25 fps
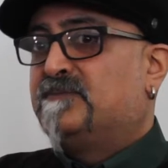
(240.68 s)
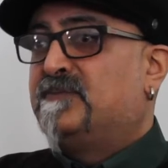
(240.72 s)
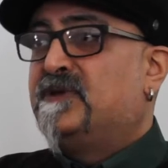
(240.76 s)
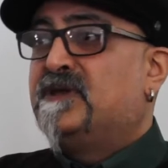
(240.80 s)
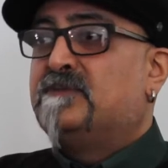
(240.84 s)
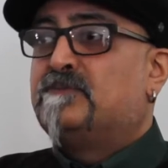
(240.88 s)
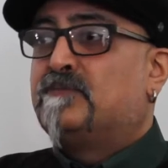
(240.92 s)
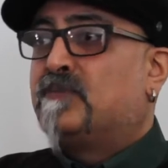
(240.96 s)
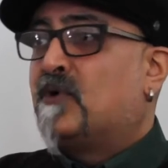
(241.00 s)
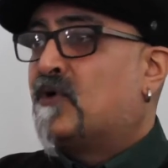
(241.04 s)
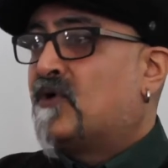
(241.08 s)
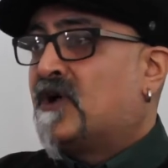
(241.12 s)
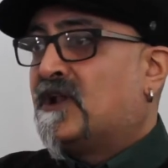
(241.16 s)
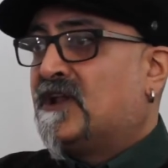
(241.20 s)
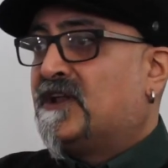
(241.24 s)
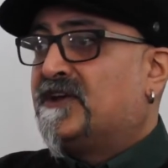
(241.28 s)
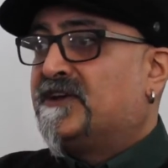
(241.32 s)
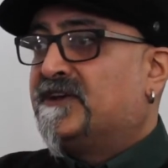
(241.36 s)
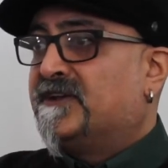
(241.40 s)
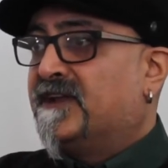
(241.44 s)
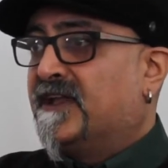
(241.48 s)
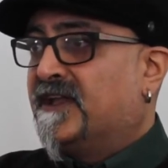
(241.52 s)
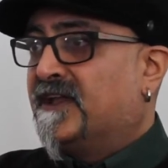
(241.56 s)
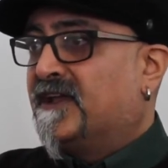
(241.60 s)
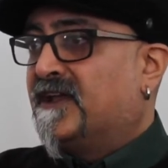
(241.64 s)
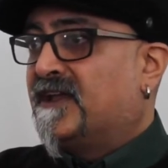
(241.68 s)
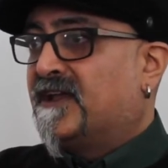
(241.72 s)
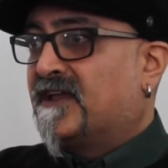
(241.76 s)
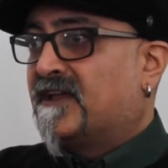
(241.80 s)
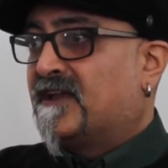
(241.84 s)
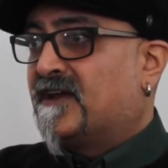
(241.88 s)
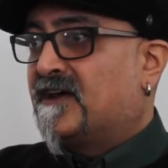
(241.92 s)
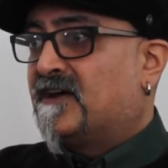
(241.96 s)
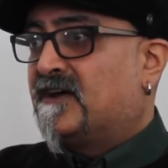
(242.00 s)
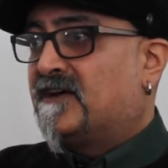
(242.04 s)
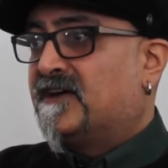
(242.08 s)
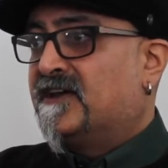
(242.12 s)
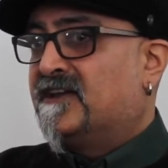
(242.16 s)
it would be book learning.
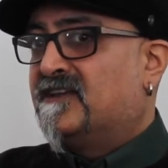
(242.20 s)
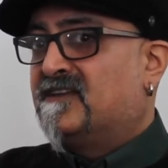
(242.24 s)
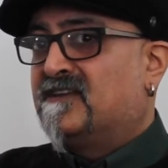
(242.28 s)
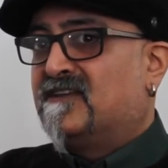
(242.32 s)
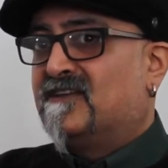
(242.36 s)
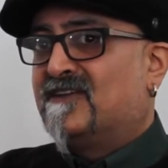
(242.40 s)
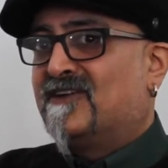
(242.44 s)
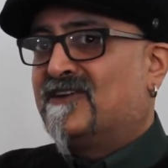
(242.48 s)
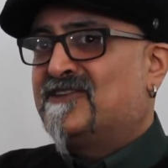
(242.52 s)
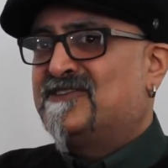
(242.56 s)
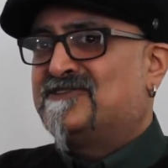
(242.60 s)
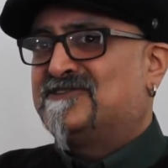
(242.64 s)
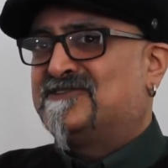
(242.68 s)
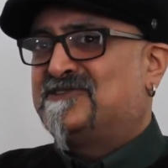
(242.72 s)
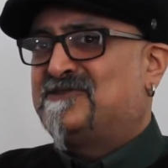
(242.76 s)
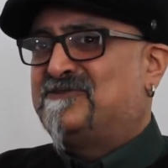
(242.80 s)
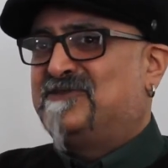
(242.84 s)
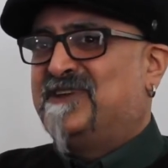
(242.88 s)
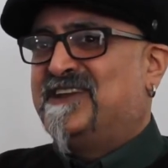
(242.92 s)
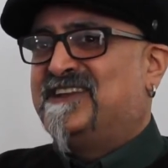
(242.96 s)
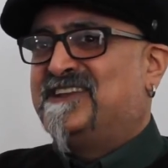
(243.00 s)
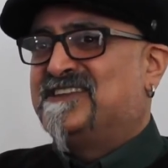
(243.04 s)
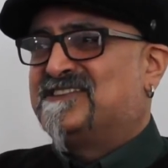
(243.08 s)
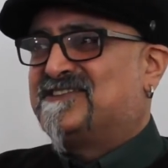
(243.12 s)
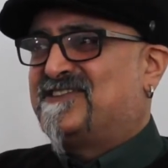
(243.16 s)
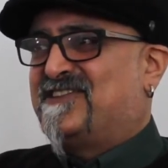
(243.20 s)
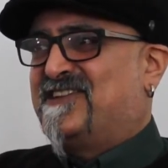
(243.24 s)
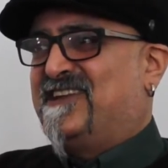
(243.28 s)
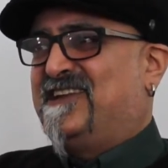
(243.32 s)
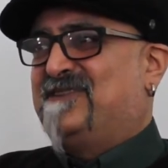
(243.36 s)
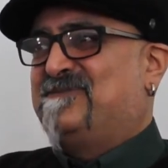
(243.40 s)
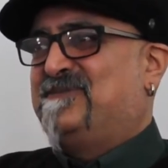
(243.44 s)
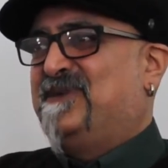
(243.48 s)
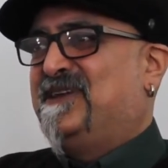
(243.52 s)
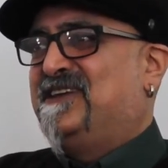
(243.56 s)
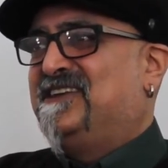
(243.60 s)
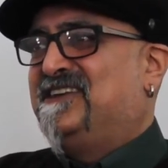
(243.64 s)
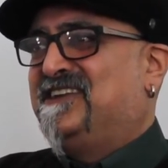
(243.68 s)
I used to read
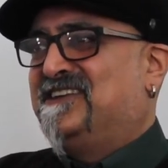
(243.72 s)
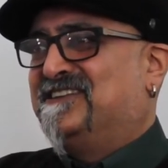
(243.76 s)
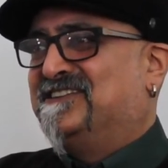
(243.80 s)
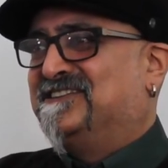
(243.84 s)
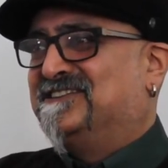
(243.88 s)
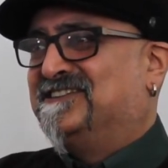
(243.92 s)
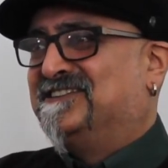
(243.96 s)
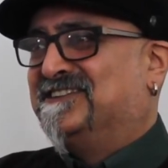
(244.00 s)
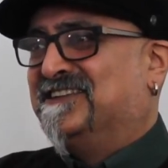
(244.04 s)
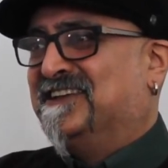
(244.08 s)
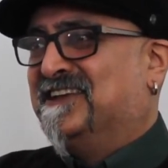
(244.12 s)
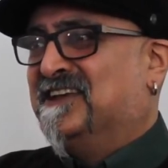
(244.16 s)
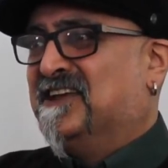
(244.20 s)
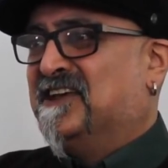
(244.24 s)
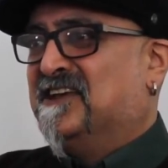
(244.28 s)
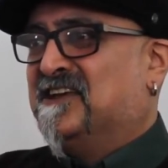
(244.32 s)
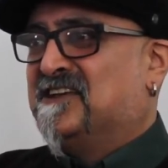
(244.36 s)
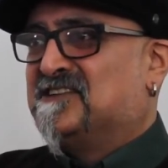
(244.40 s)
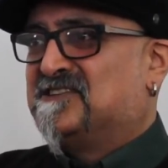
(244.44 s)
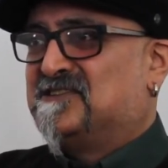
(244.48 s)
encyclopedias.